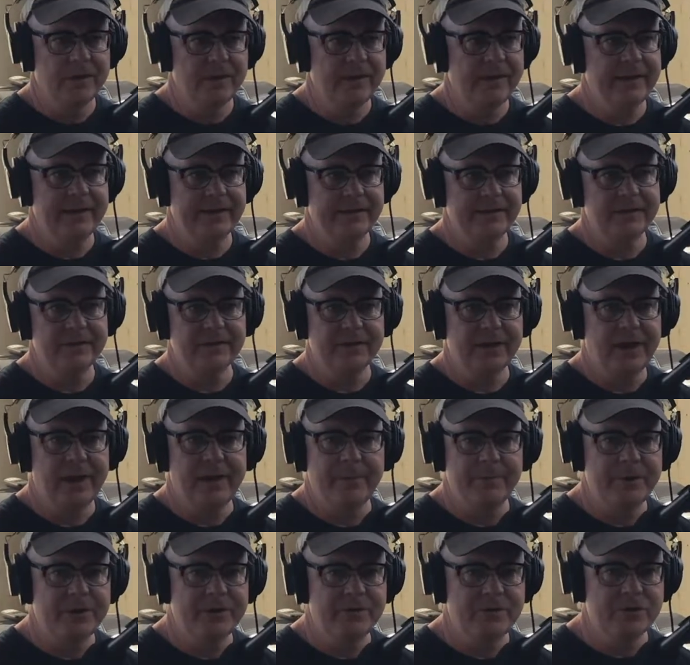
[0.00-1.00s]
And
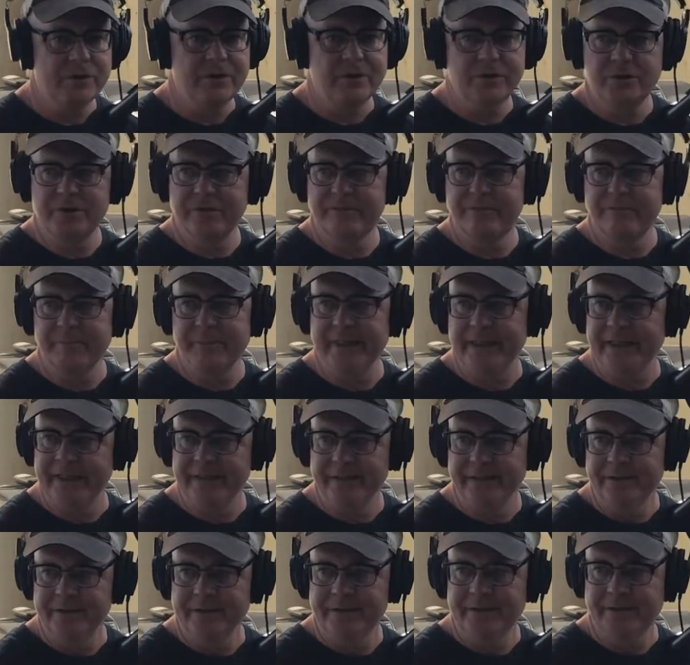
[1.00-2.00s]
I'm in charge of me.
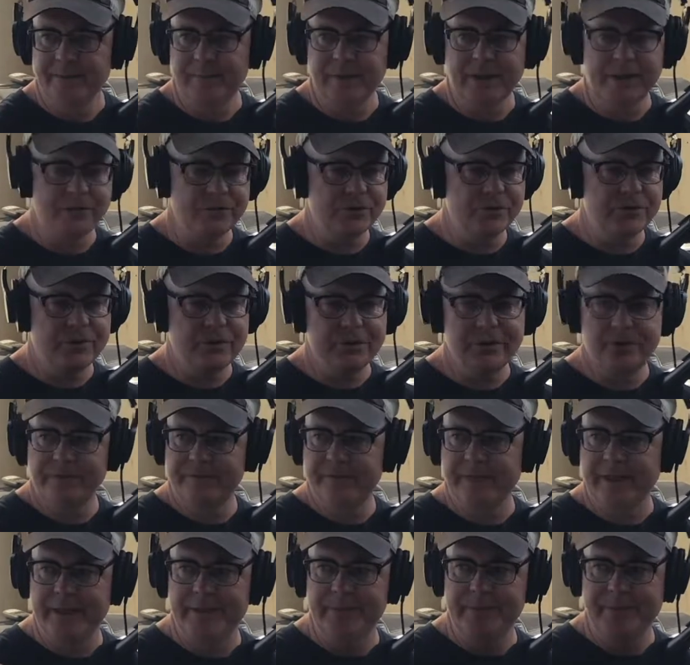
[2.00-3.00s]
I'm not in charge of
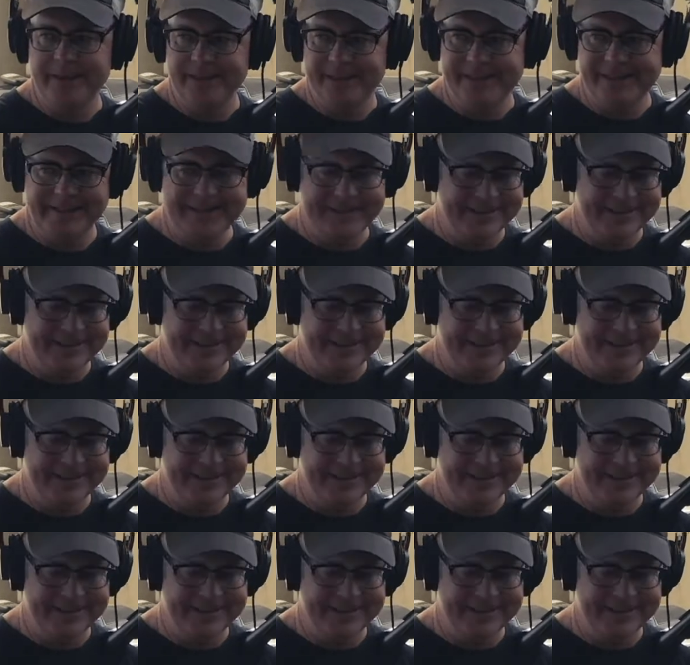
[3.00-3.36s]
anybody.